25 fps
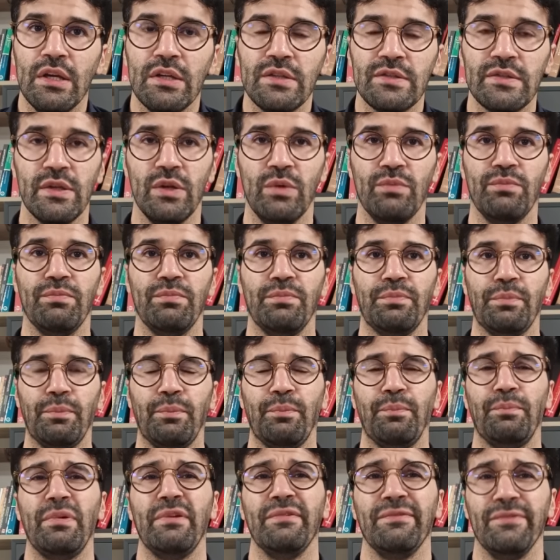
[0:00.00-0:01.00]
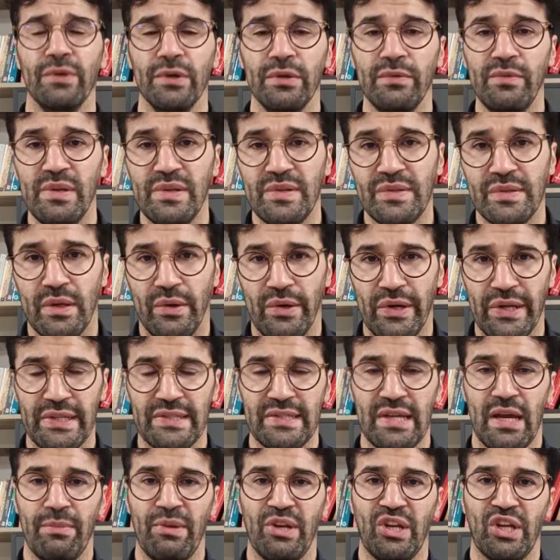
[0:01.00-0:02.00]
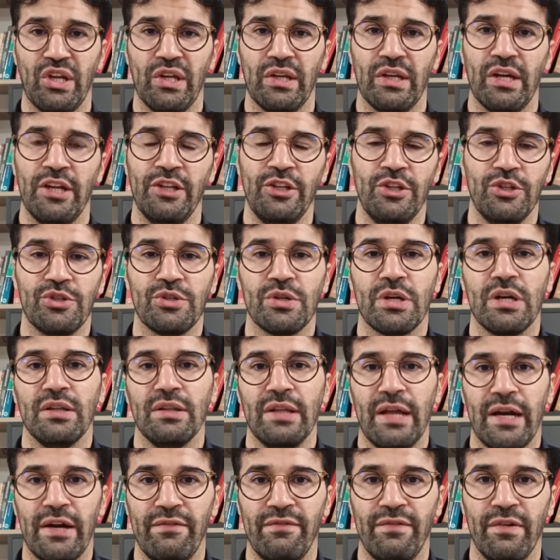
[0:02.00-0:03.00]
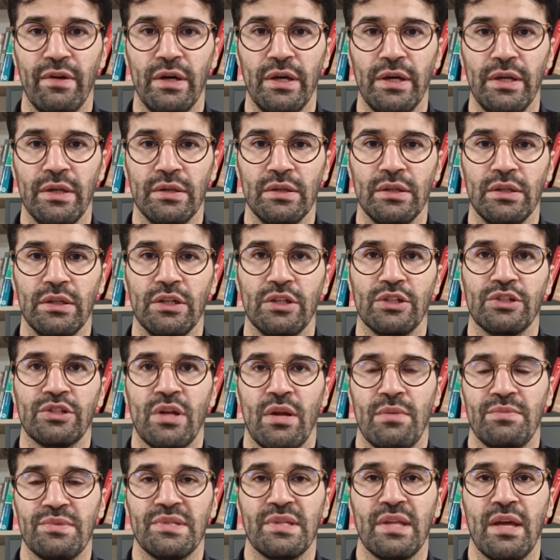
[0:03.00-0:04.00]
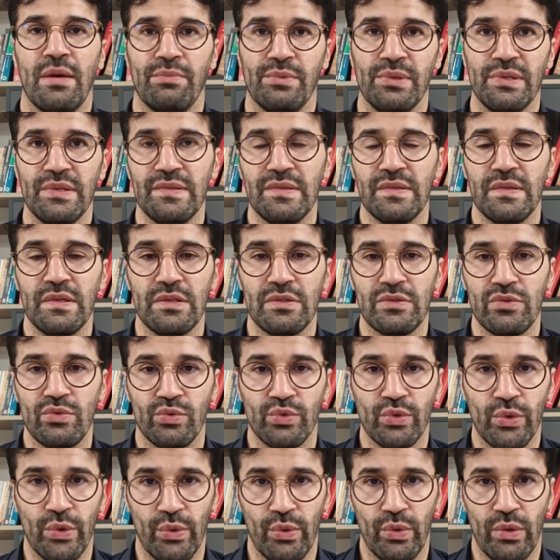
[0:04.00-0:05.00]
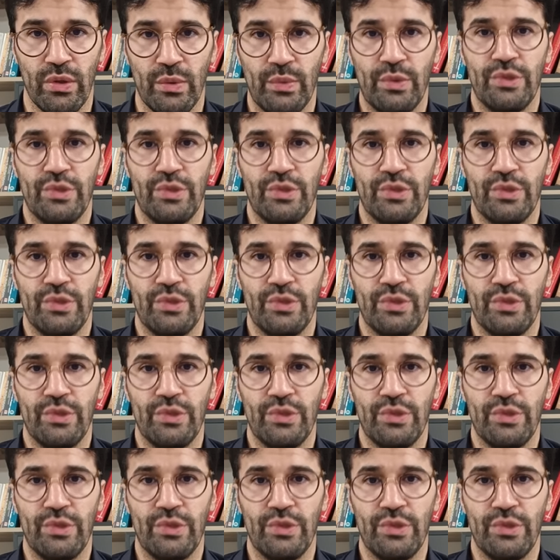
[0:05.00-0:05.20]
So before we start examining it, I need to clarify uh, Shams Tabrizi's role,